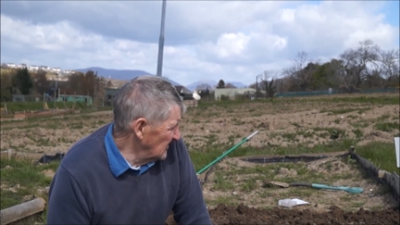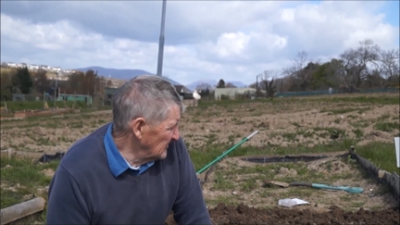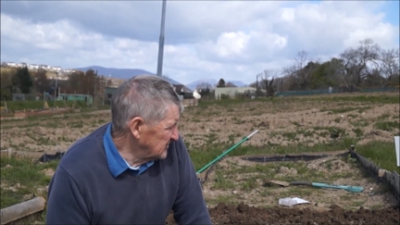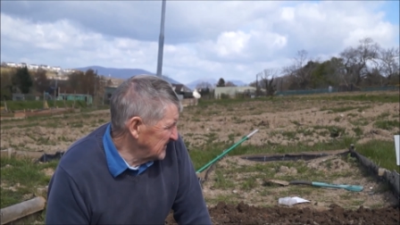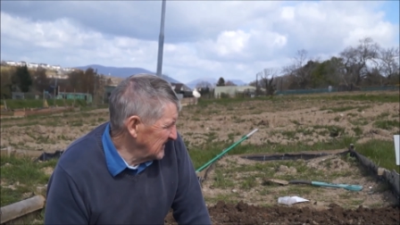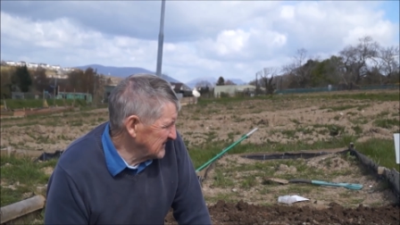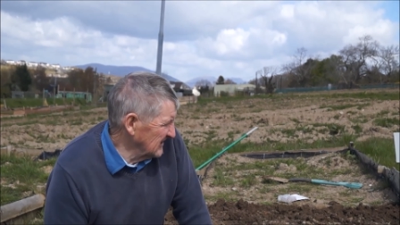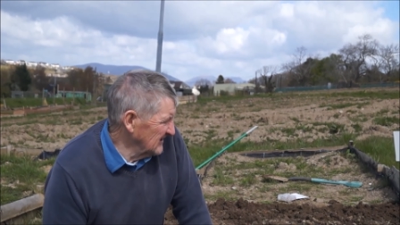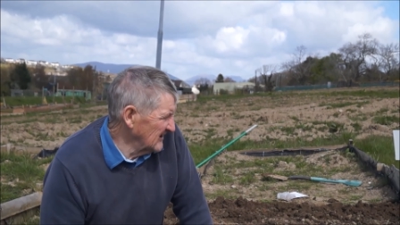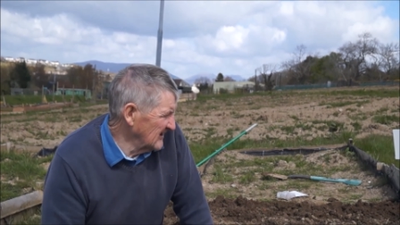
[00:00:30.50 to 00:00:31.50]
I would take
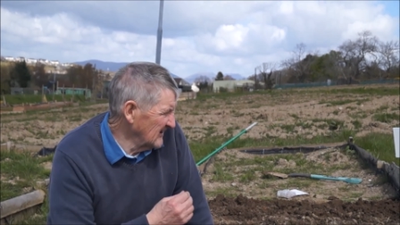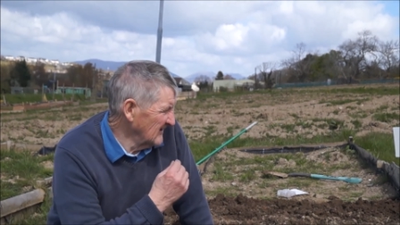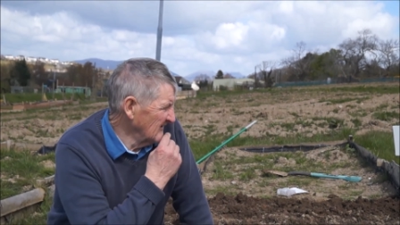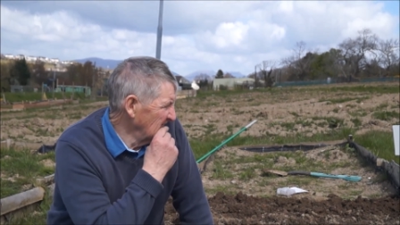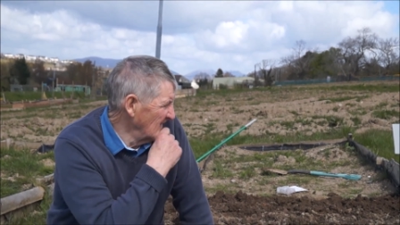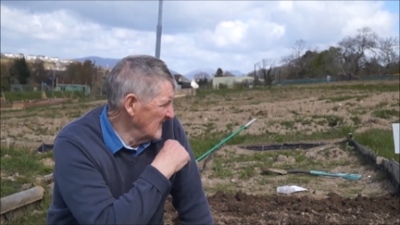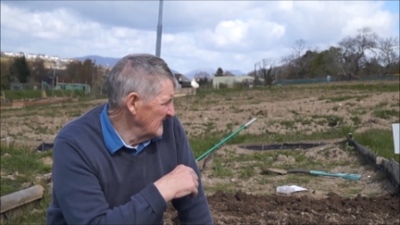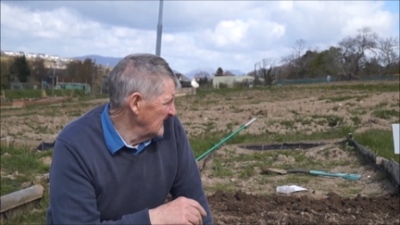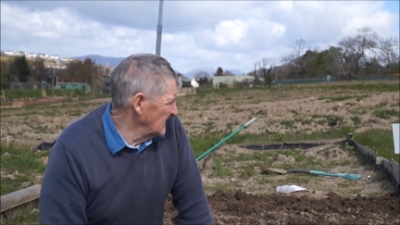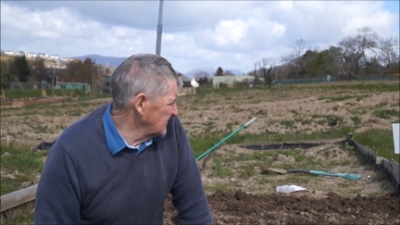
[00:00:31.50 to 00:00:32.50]
it.
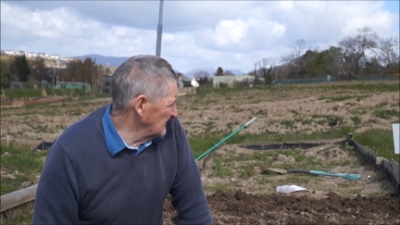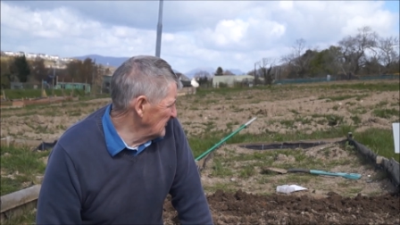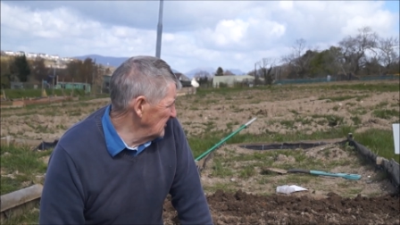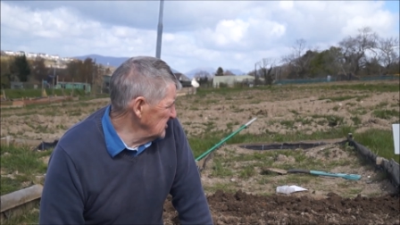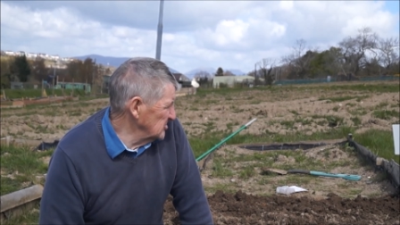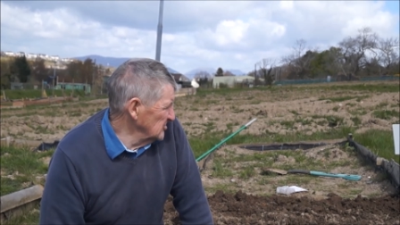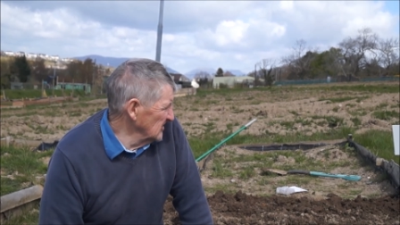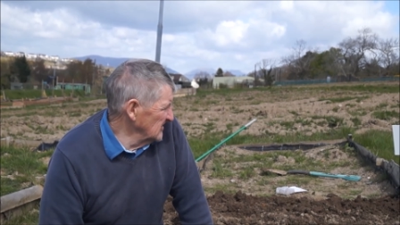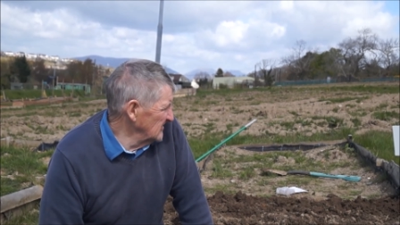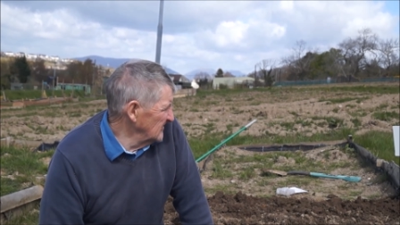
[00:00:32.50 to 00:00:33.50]
I'm quite
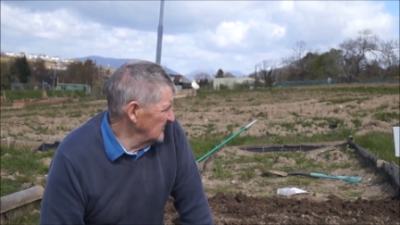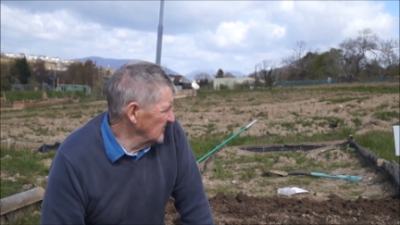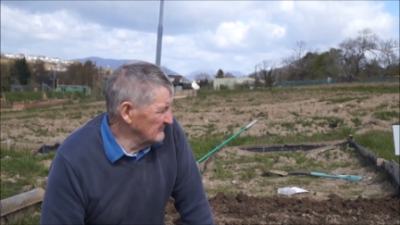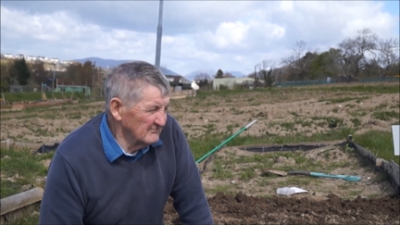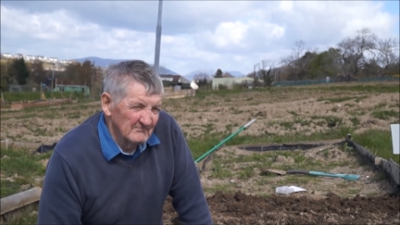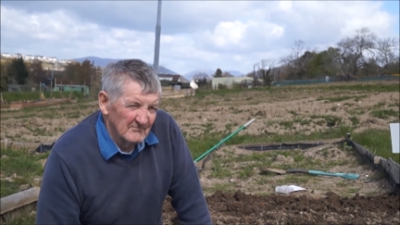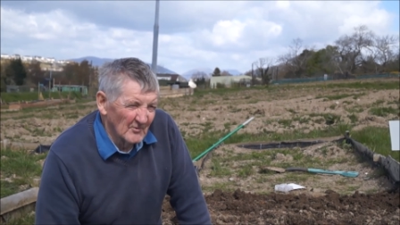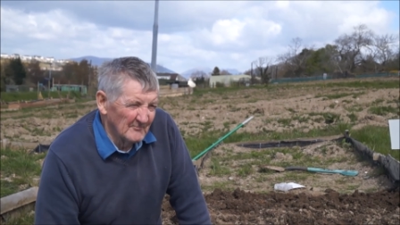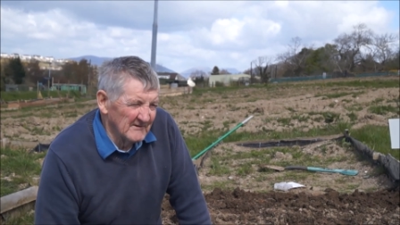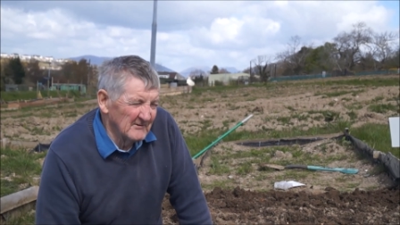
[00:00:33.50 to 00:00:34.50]
sure
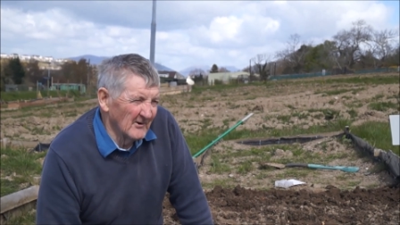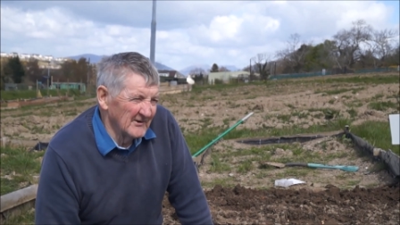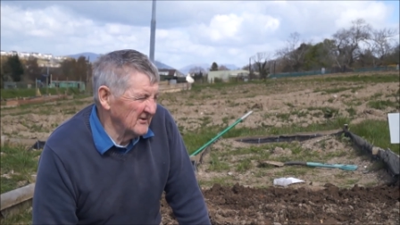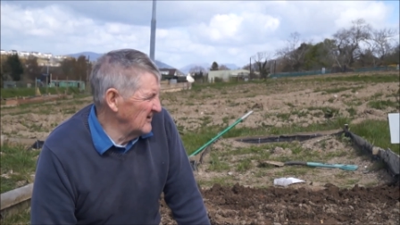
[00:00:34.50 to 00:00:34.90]
there'll, be one.